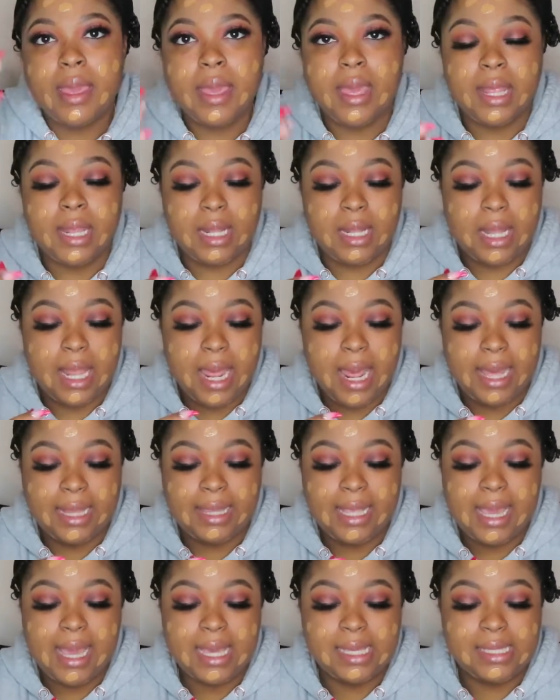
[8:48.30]
And like I
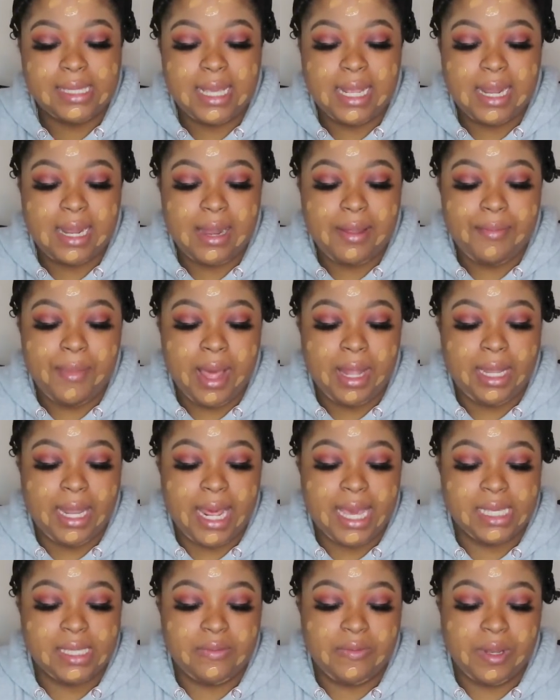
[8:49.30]
think I said it in my
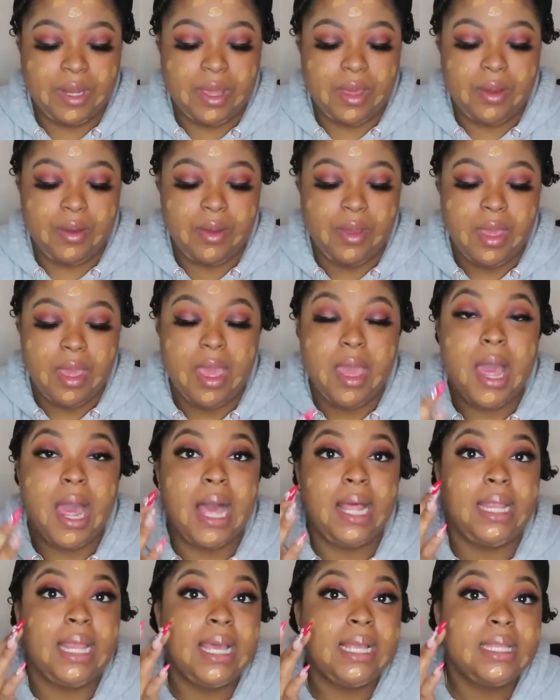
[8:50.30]
last video,
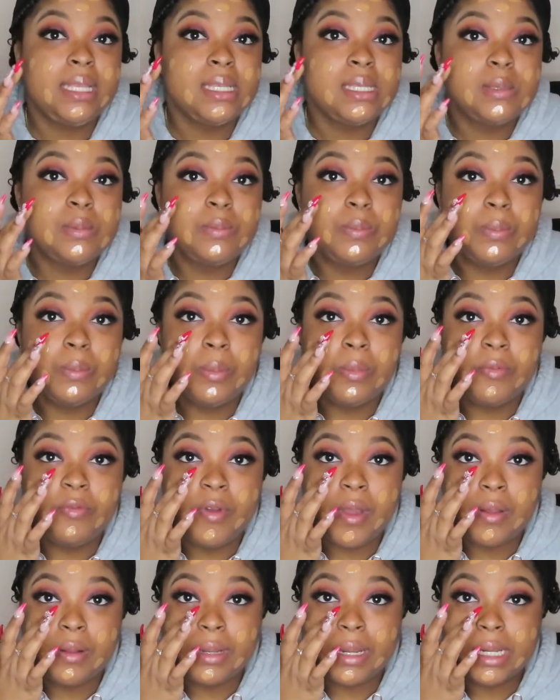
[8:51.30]
I like this
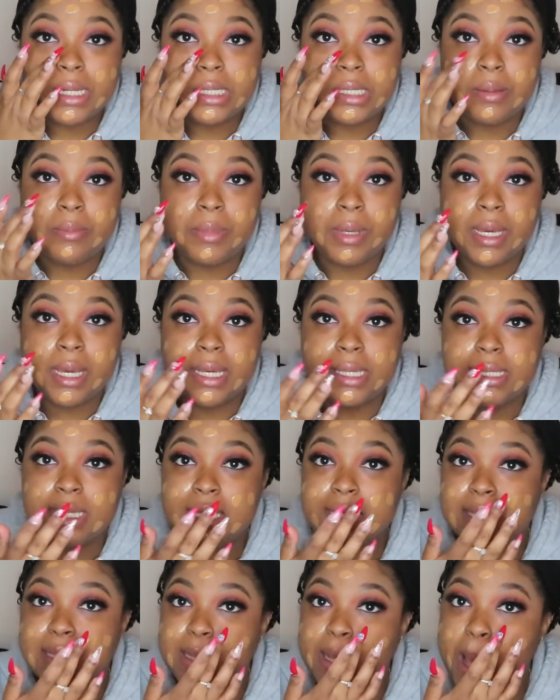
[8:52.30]
foundation because
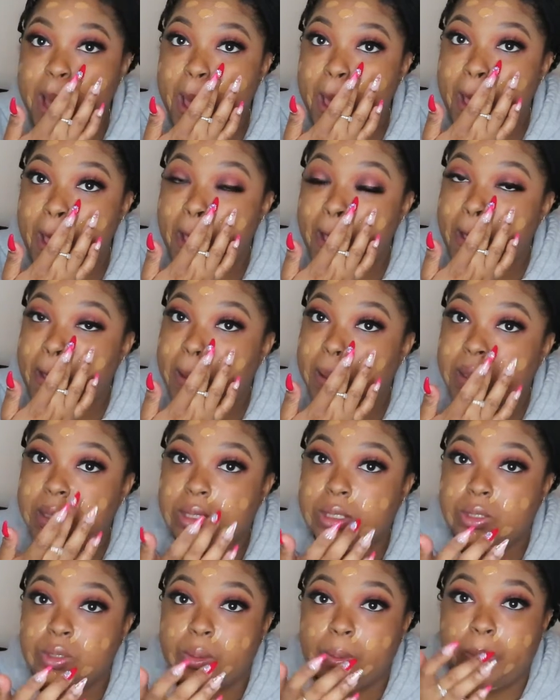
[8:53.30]
it's not
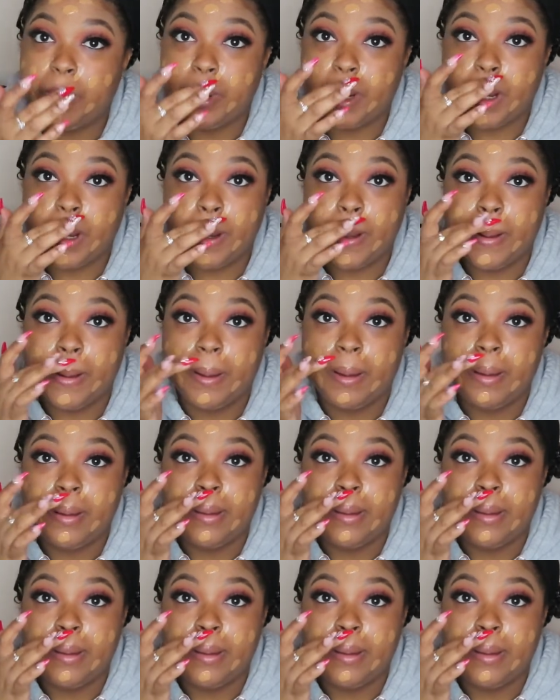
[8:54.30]
super,